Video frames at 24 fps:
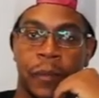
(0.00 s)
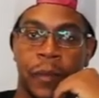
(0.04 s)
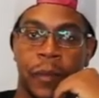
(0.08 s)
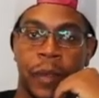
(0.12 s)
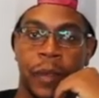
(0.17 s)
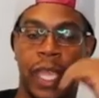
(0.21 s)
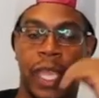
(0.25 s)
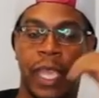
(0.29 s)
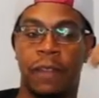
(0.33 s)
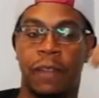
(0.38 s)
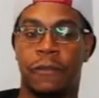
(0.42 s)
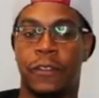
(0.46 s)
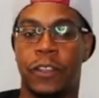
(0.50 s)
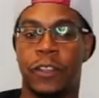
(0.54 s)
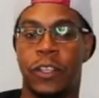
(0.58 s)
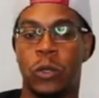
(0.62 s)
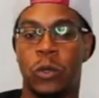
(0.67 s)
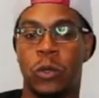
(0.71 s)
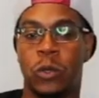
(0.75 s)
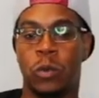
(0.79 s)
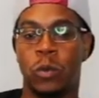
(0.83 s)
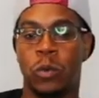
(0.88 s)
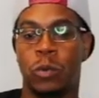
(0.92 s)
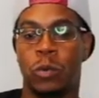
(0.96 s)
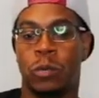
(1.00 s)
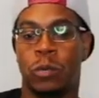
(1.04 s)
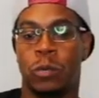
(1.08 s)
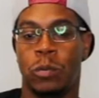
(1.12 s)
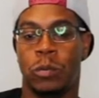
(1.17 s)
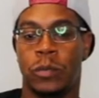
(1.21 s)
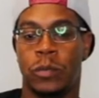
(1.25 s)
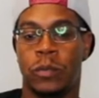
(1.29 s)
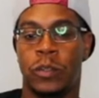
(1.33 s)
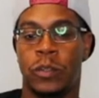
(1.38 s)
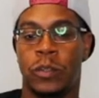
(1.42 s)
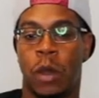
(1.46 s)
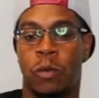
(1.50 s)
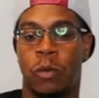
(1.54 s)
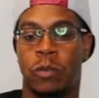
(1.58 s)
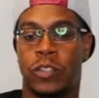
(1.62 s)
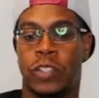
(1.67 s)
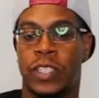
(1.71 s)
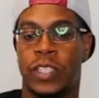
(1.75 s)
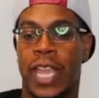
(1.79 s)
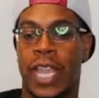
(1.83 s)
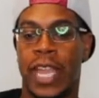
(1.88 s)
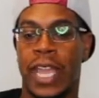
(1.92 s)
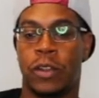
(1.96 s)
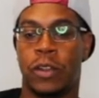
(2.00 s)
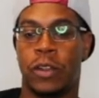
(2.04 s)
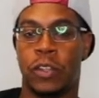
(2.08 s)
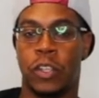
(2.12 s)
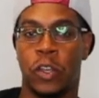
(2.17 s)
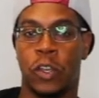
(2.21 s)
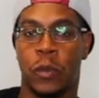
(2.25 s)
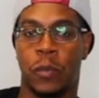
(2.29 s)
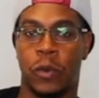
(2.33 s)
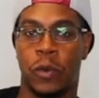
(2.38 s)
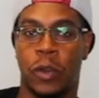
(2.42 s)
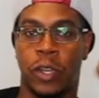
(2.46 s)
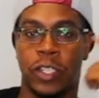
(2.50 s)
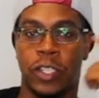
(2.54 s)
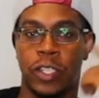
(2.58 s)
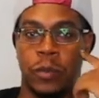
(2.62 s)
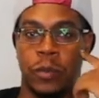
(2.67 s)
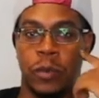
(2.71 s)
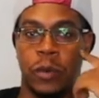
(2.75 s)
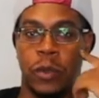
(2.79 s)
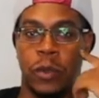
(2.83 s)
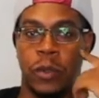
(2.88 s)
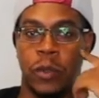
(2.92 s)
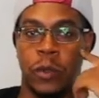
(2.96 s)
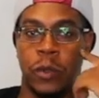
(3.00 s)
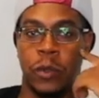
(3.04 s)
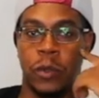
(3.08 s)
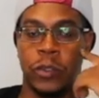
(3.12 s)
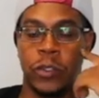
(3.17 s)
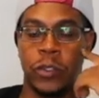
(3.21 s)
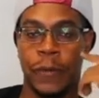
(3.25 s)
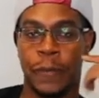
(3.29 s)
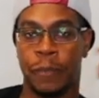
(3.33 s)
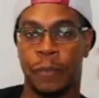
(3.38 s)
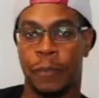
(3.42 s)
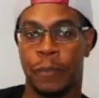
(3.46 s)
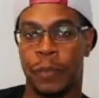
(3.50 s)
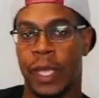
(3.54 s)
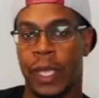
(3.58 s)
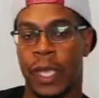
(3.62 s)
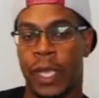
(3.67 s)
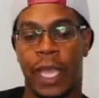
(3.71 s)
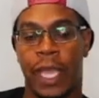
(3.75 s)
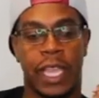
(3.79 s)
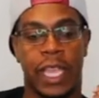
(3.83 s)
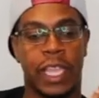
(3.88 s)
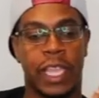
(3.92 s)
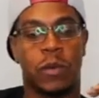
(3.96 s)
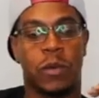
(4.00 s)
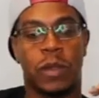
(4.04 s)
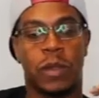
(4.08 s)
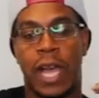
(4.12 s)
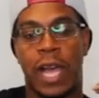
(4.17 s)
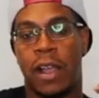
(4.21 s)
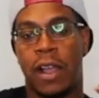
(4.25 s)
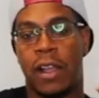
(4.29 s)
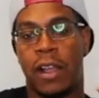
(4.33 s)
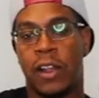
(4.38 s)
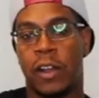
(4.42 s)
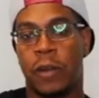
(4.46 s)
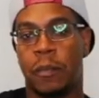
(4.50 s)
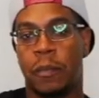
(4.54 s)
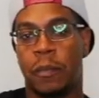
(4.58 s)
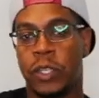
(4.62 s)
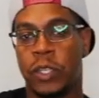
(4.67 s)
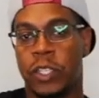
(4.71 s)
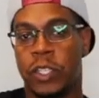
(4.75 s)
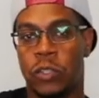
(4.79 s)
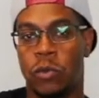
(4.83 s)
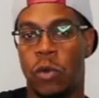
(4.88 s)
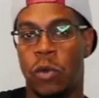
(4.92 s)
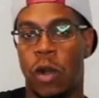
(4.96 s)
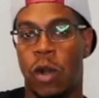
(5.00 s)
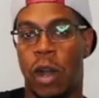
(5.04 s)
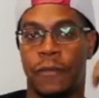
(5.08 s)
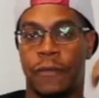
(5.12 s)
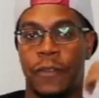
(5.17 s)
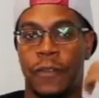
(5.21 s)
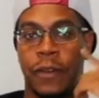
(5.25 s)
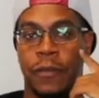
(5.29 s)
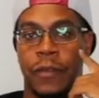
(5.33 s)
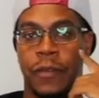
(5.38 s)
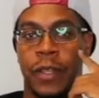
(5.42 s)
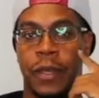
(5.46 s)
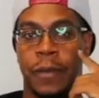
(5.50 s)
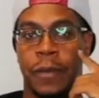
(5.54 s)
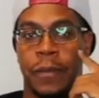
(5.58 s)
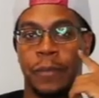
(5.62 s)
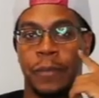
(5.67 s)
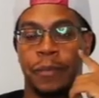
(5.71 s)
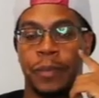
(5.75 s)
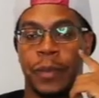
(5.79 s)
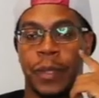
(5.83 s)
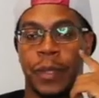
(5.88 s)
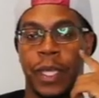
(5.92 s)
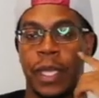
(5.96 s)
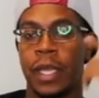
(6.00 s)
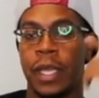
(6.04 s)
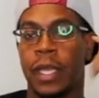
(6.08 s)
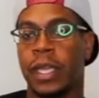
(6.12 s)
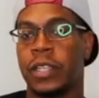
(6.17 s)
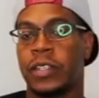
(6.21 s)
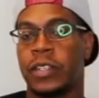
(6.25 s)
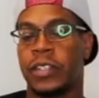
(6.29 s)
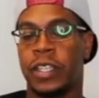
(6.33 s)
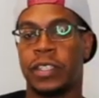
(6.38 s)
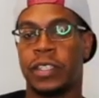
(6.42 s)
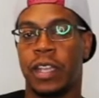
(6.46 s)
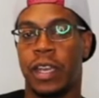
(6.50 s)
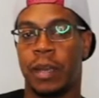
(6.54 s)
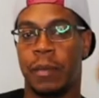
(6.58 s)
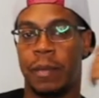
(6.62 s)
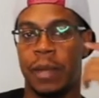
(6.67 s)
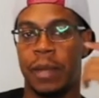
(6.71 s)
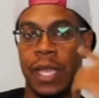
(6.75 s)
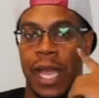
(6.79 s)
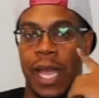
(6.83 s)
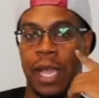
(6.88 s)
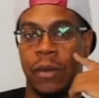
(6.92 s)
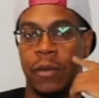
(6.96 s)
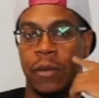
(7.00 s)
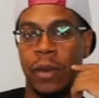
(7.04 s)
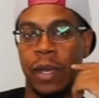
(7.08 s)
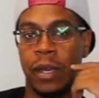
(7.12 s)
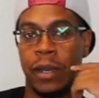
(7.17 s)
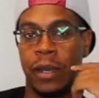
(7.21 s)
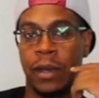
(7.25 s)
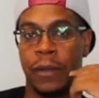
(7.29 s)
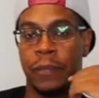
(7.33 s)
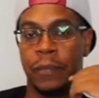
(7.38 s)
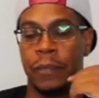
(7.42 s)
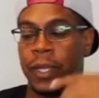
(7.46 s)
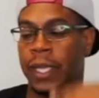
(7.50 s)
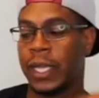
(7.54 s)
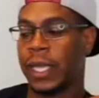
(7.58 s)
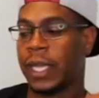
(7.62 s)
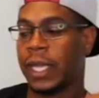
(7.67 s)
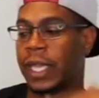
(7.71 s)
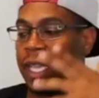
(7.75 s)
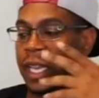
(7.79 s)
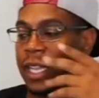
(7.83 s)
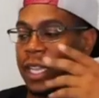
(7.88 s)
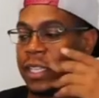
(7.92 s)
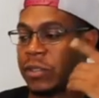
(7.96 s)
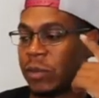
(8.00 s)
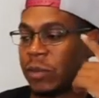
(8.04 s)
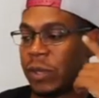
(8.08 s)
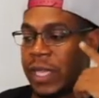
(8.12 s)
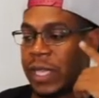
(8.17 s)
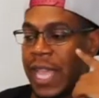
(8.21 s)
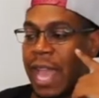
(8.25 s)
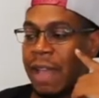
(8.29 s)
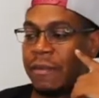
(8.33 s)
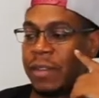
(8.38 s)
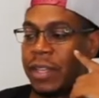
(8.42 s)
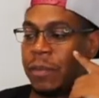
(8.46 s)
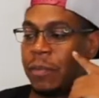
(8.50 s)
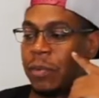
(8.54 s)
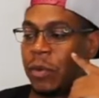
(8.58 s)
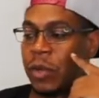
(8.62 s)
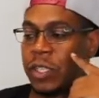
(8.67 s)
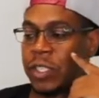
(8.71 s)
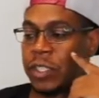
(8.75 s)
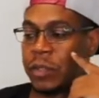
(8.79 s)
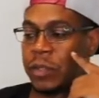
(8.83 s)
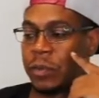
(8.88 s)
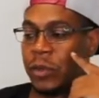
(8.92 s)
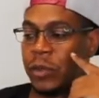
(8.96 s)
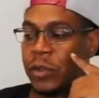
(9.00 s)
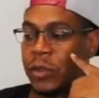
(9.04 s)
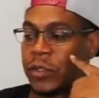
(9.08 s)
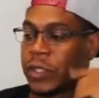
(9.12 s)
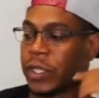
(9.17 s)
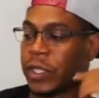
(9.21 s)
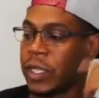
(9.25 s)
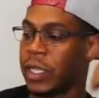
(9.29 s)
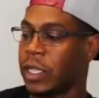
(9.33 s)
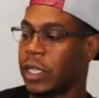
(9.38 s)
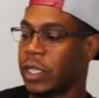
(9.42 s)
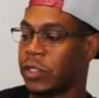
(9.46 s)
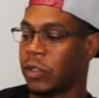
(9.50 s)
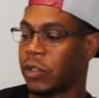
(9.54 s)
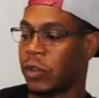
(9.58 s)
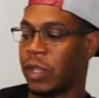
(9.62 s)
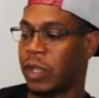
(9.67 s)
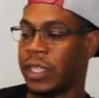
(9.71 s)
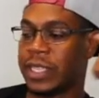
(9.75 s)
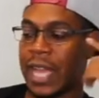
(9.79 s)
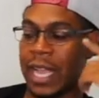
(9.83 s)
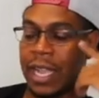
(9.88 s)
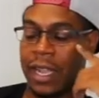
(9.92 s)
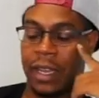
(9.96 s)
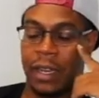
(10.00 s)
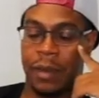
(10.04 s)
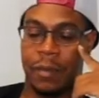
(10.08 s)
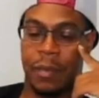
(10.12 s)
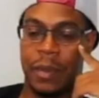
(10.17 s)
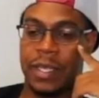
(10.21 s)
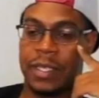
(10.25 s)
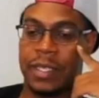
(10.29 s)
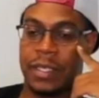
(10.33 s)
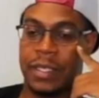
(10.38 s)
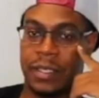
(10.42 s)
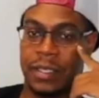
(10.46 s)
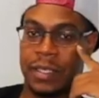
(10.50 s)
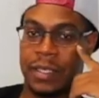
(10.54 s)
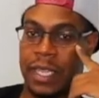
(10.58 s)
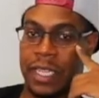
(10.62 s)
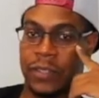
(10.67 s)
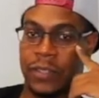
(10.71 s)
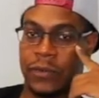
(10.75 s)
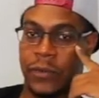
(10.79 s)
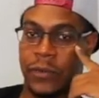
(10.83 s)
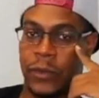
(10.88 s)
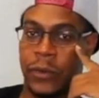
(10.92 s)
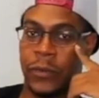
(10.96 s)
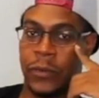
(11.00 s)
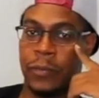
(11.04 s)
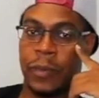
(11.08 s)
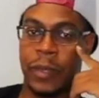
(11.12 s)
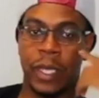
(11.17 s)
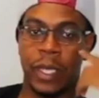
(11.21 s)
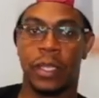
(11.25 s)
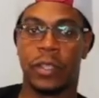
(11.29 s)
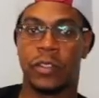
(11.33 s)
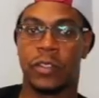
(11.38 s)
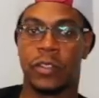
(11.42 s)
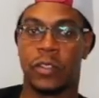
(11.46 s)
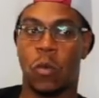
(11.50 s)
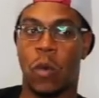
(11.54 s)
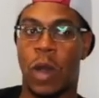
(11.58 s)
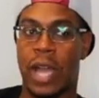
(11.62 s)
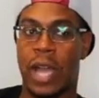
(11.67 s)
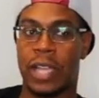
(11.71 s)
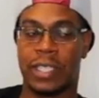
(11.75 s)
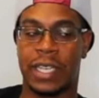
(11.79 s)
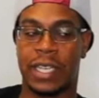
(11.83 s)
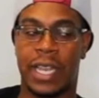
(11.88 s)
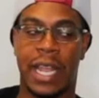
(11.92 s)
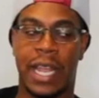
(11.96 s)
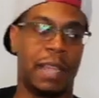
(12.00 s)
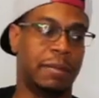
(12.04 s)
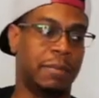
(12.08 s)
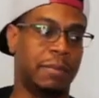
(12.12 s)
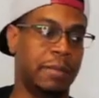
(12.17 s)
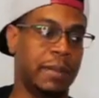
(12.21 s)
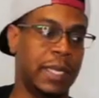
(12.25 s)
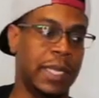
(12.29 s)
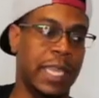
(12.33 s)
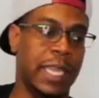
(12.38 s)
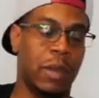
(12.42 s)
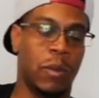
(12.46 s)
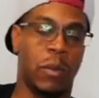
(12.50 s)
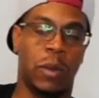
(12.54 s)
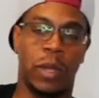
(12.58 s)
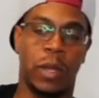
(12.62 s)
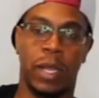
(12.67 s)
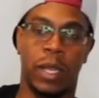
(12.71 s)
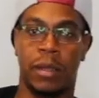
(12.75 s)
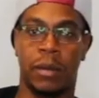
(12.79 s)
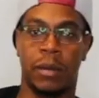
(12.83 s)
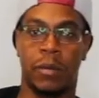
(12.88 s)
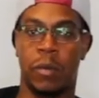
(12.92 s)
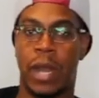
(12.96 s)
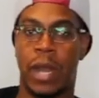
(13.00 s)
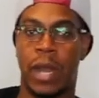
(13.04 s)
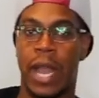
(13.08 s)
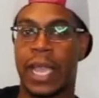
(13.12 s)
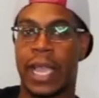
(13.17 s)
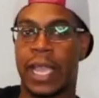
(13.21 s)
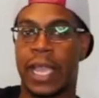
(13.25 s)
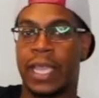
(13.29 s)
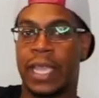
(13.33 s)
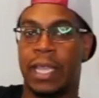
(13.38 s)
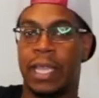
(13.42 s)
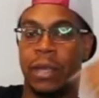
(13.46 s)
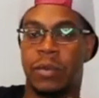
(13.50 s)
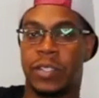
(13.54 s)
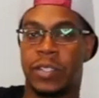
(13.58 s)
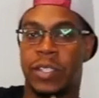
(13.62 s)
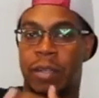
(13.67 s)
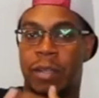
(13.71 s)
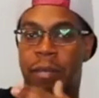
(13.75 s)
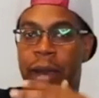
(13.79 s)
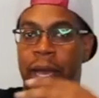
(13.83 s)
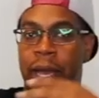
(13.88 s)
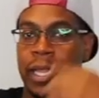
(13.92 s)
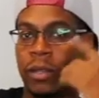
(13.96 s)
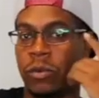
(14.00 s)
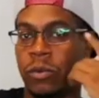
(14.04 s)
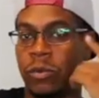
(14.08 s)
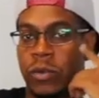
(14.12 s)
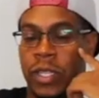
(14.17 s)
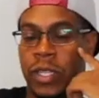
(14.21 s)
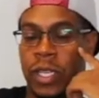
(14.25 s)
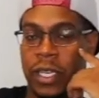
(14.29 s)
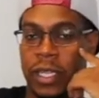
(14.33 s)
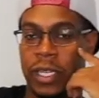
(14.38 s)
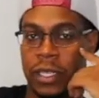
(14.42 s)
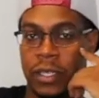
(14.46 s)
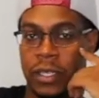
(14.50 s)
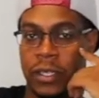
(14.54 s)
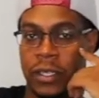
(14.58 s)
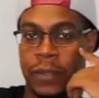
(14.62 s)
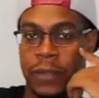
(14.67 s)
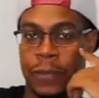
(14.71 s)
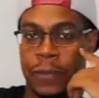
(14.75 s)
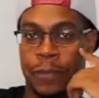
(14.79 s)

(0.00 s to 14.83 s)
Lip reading: If you don't stand on your principles and you allow her to push you off of them, she's going to be like, well, he doesn't really have any principles, so he's not going to be successful. So why should I get with him when I could get with somebody who does